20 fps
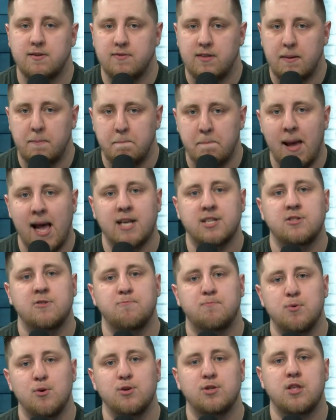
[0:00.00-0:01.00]
of the
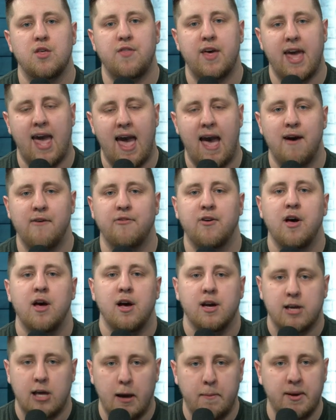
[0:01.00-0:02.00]
massive boost that they
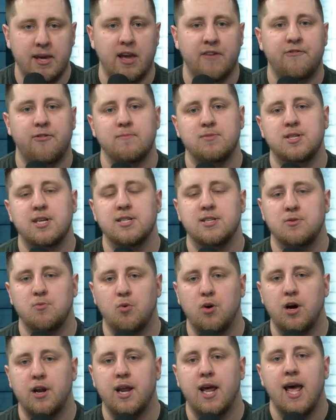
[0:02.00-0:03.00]
have coming in from season
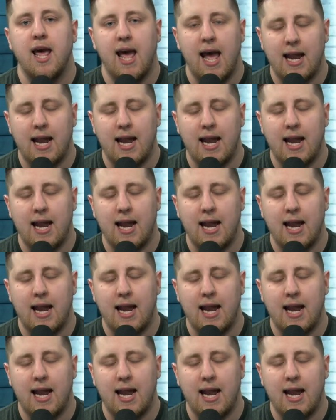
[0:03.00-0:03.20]
1